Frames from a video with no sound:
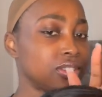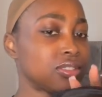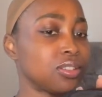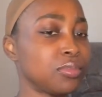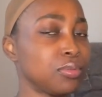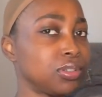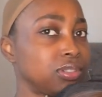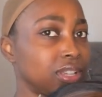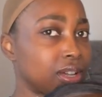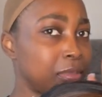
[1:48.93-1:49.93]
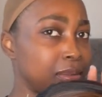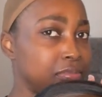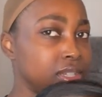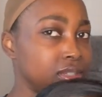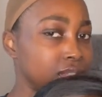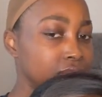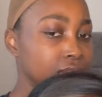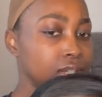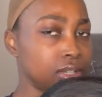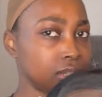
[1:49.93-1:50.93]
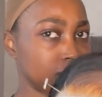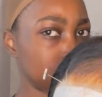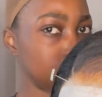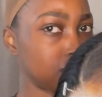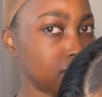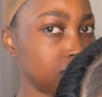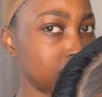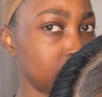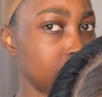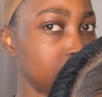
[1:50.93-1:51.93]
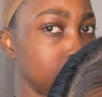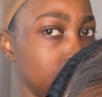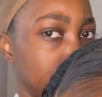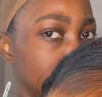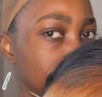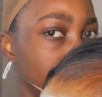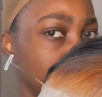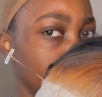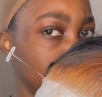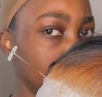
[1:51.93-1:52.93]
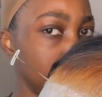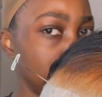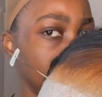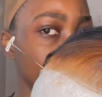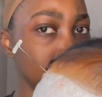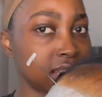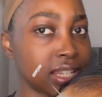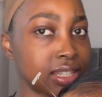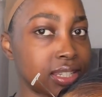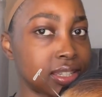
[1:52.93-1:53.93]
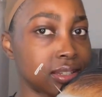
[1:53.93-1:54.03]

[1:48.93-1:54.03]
is gonna make me look like a bad bee. Look at that, look at it.